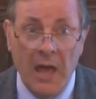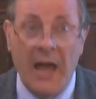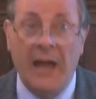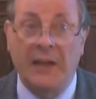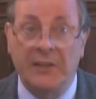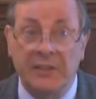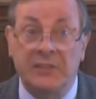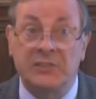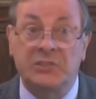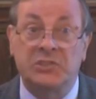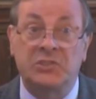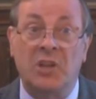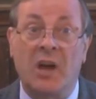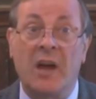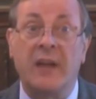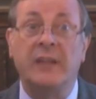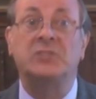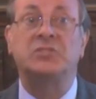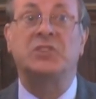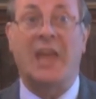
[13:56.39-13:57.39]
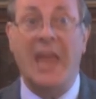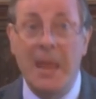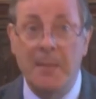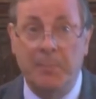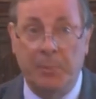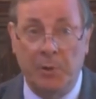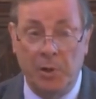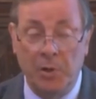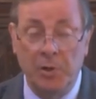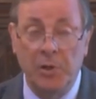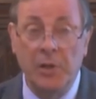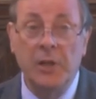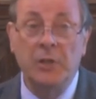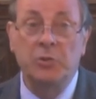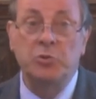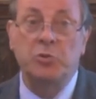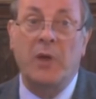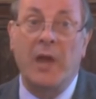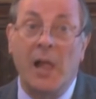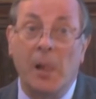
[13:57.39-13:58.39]
And is science able
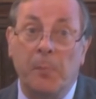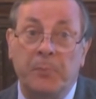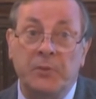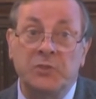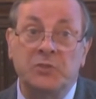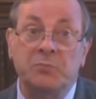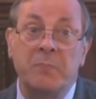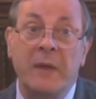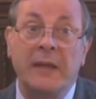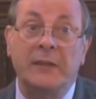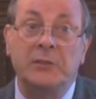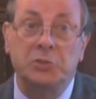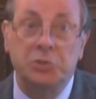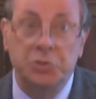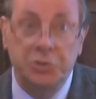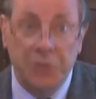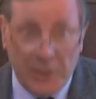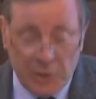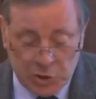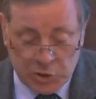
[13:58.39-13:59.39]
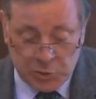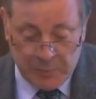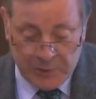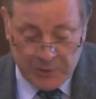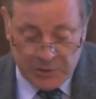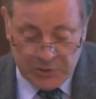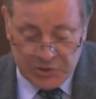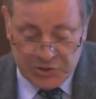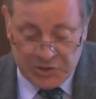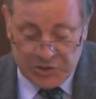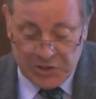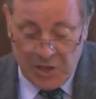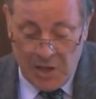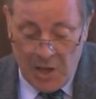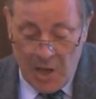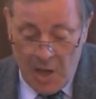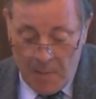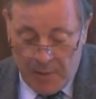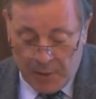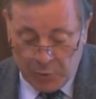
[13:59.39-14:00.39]
to help us make
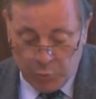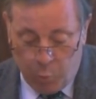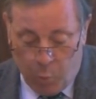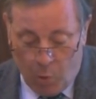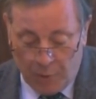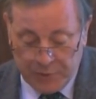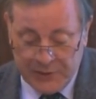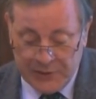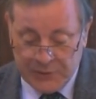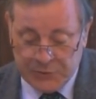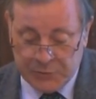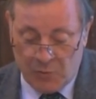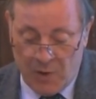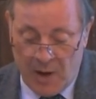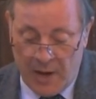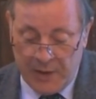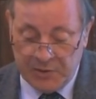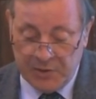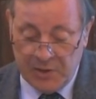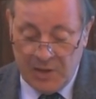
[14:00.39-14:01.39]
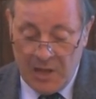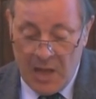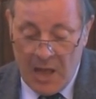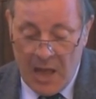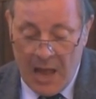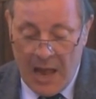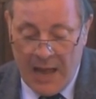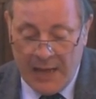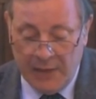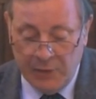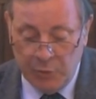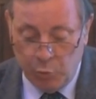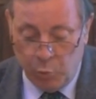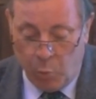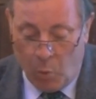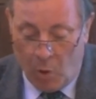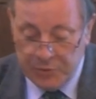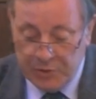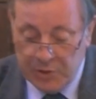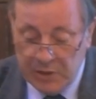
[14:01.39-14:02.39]
judgments about what is right and
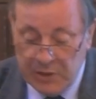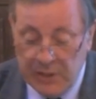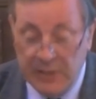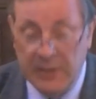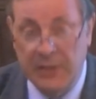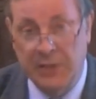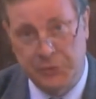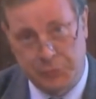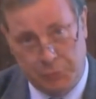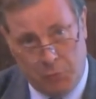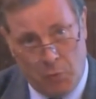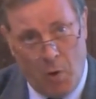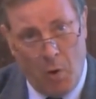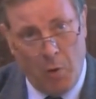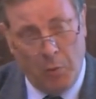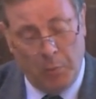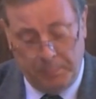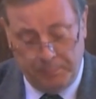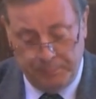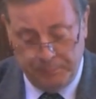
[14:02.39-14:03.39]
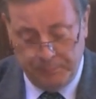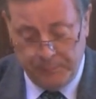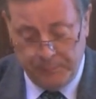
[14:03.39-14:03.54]
what is wrong?